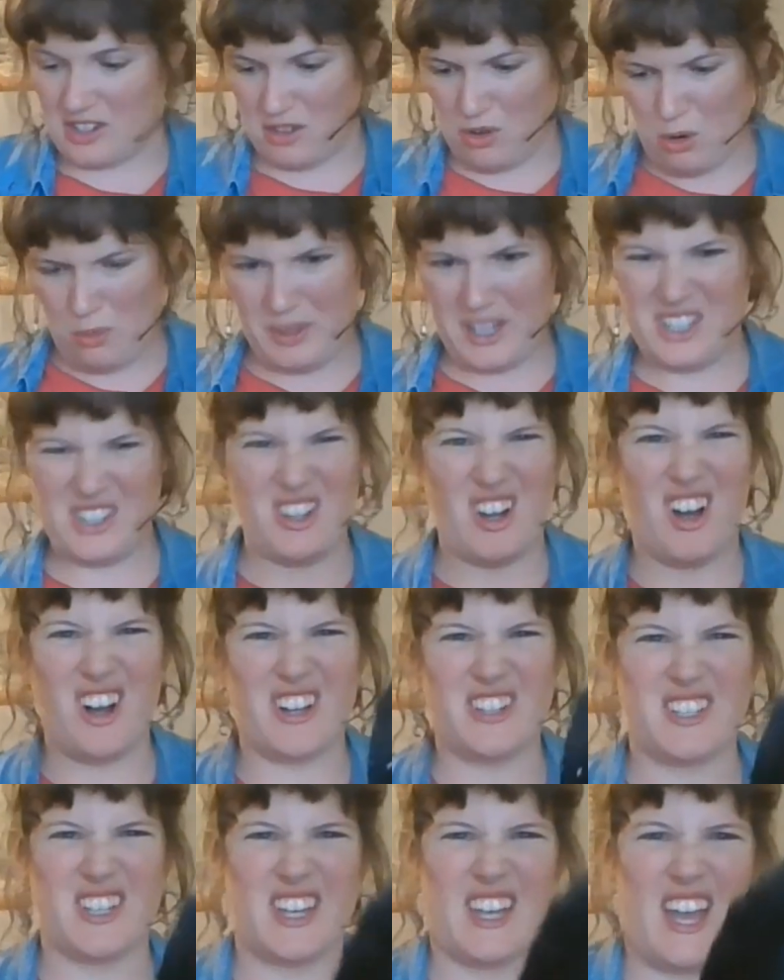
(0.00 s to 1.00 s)
Normally
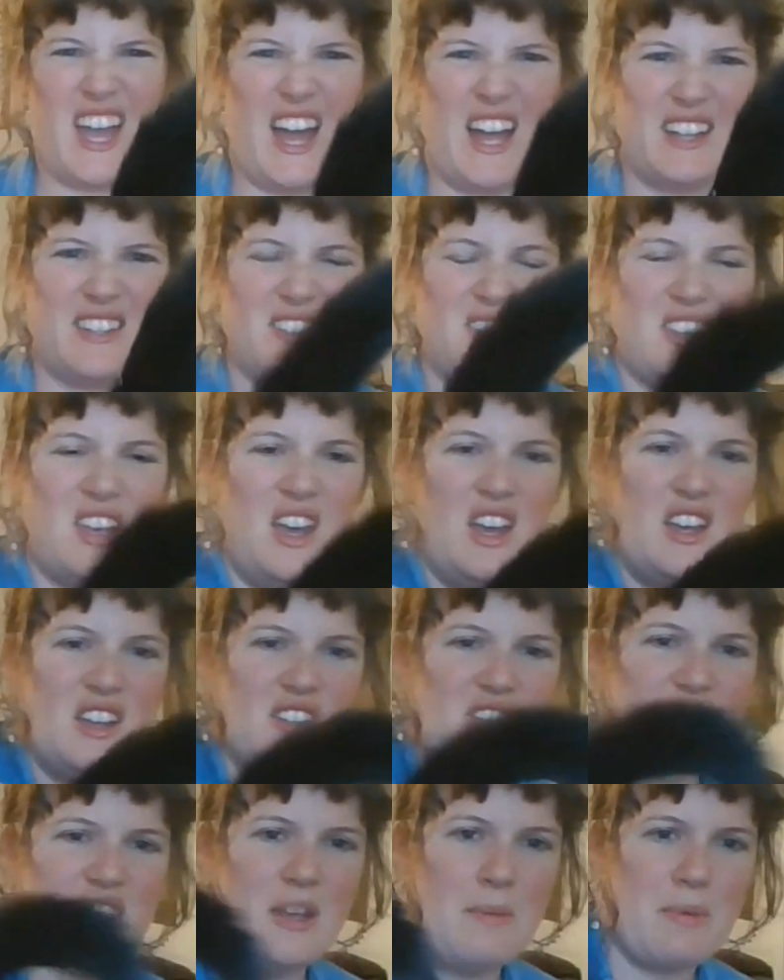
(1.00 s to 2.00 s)
dogs and cats
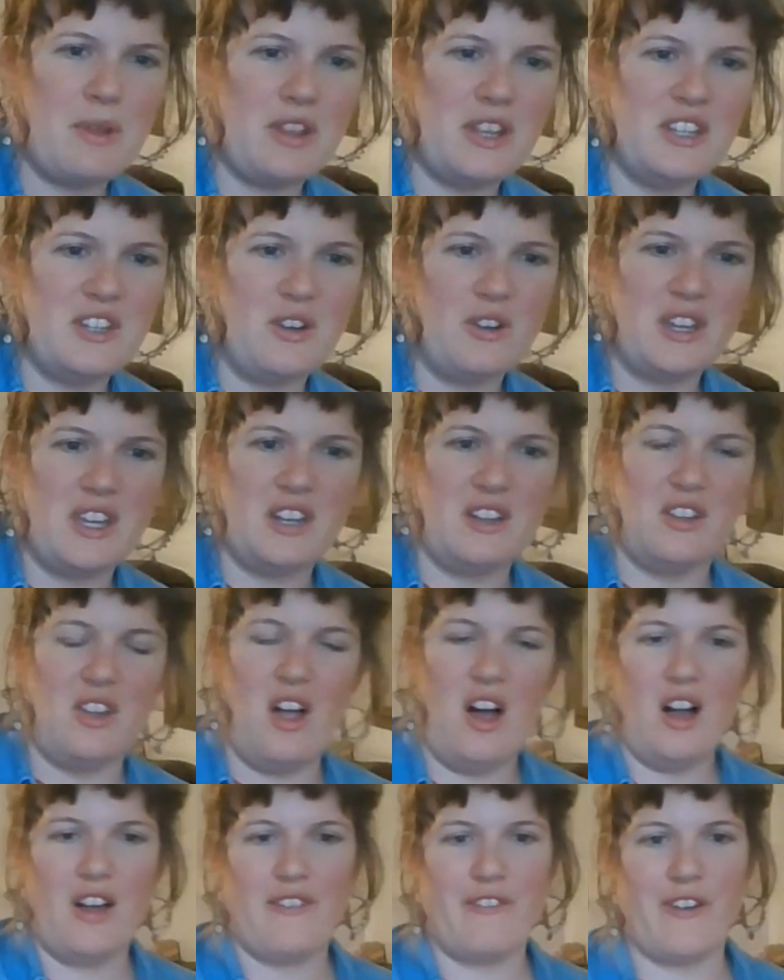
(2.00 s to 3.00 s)
typically don't get
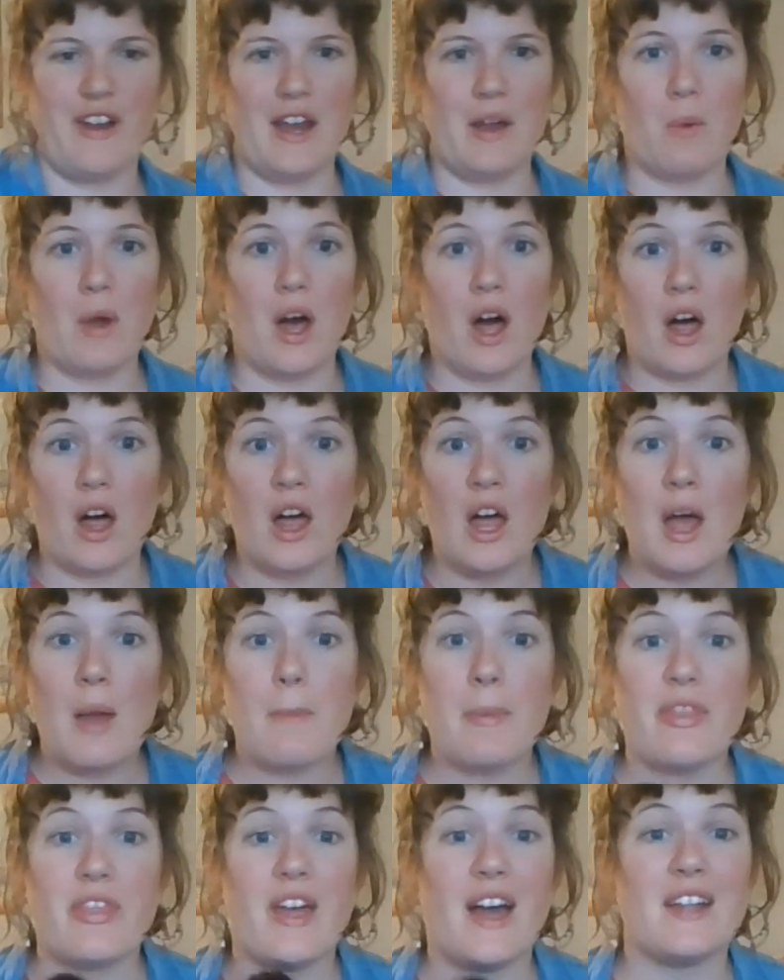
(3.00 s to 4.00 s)
along very well,
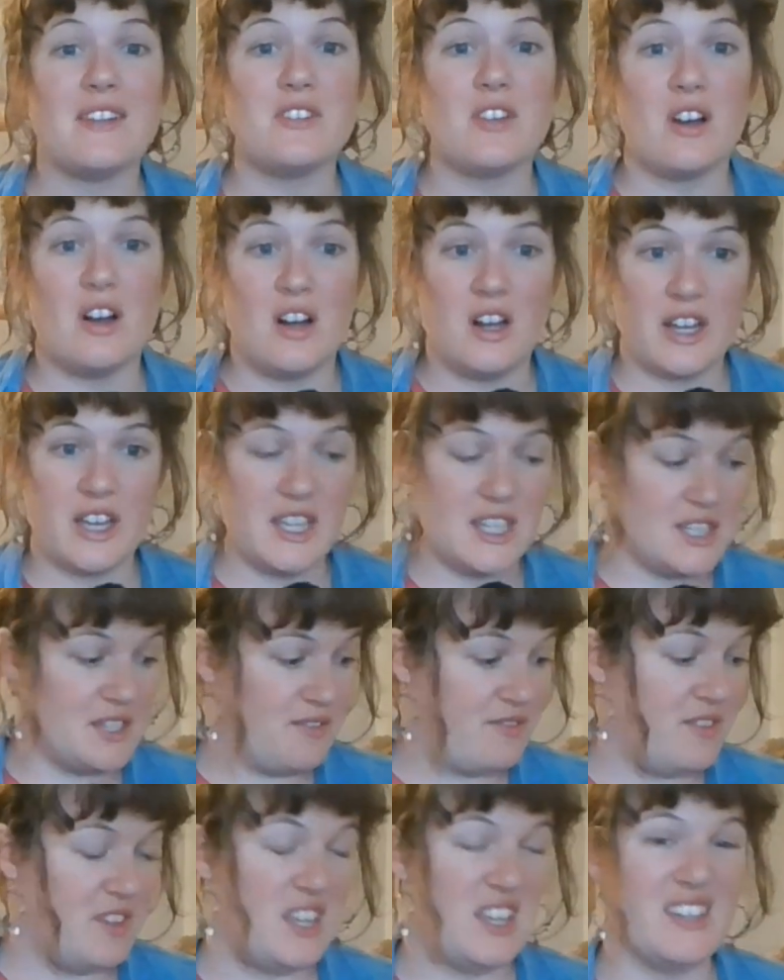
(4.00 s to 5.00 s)
but that dog is
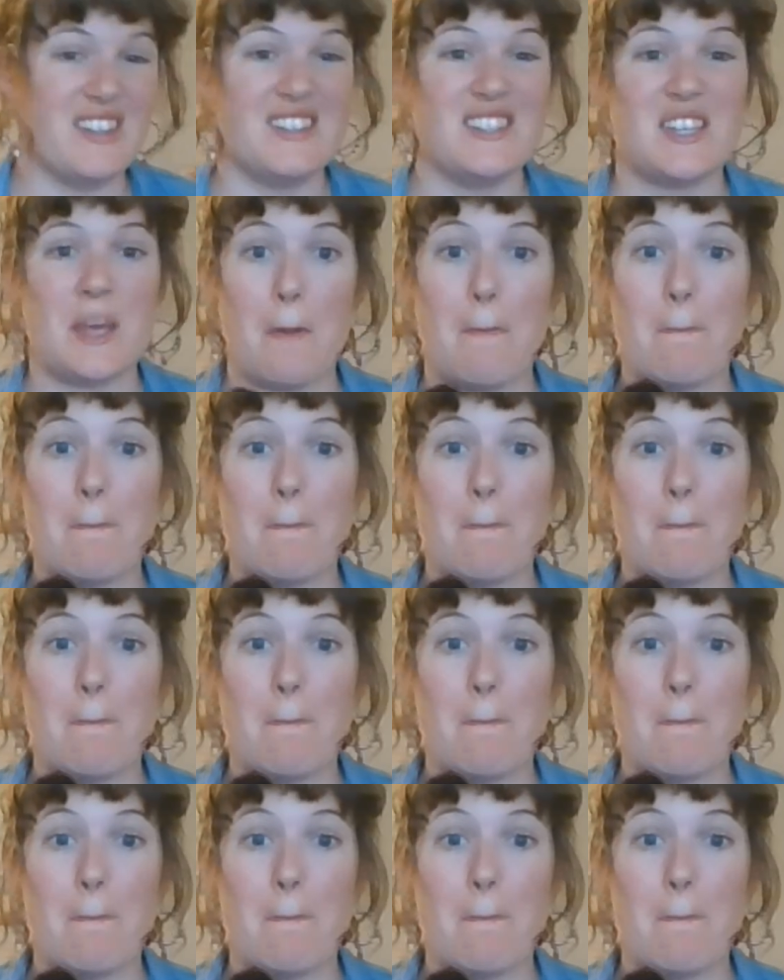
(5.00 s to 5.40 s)
Finn's